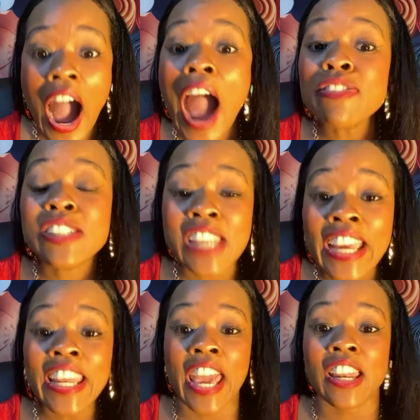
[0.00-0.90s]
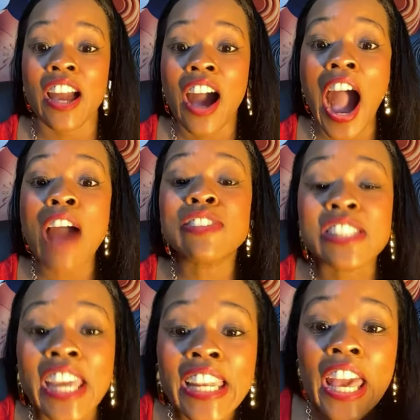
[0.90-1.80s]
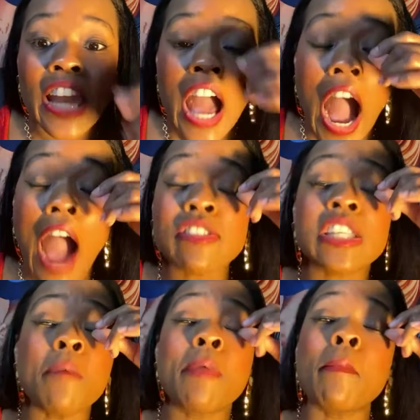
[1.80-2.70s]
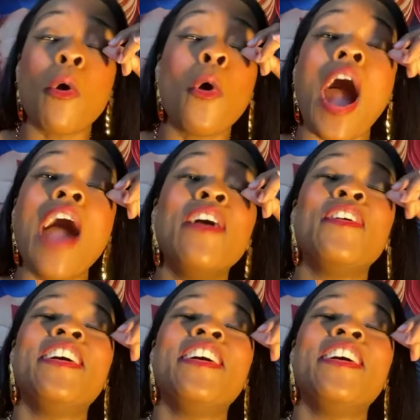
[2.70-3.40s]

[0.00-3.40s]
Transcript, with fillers: I've seen it. I've seen it. I've seen people who I,